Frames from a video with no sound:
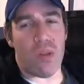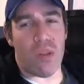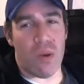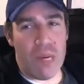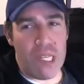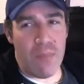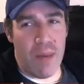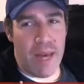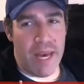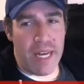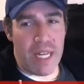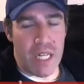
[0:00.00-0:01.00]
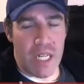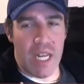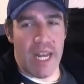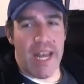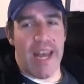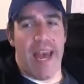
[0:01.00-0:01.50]
to his page
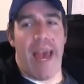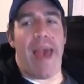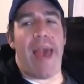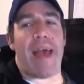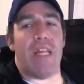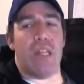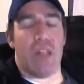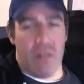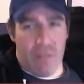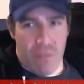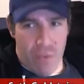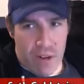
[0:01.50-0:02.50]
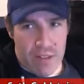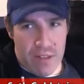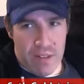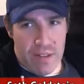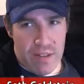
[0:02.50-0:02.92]
and look for it.